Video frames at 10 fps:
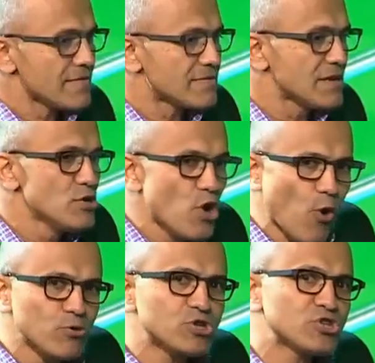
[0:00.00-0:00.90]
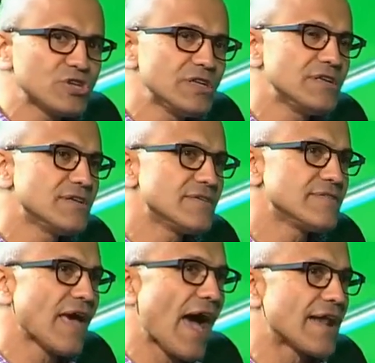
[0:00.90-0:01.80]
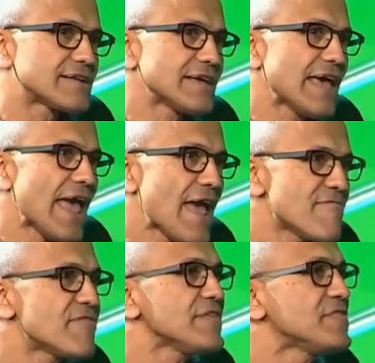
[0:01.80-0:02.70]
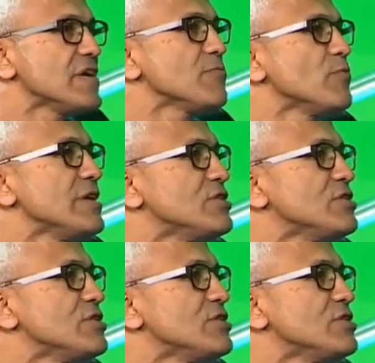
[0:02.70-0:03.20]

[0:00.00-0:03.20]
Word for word: notion that everything we